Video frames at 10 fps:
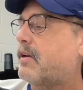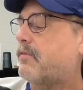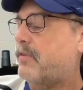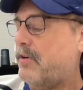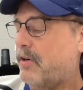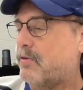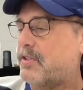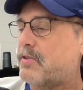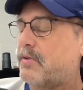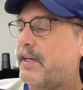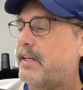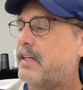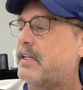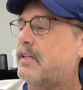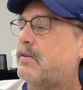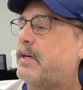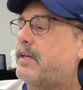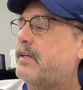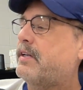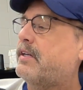For notes right now,
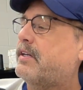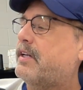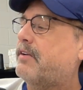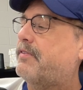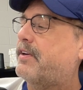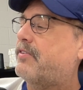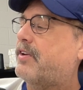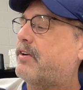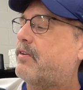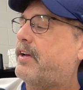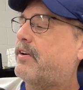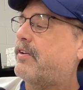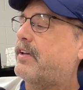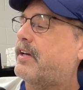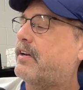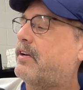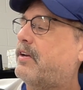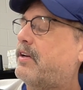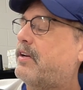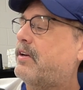if it is a greater
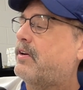than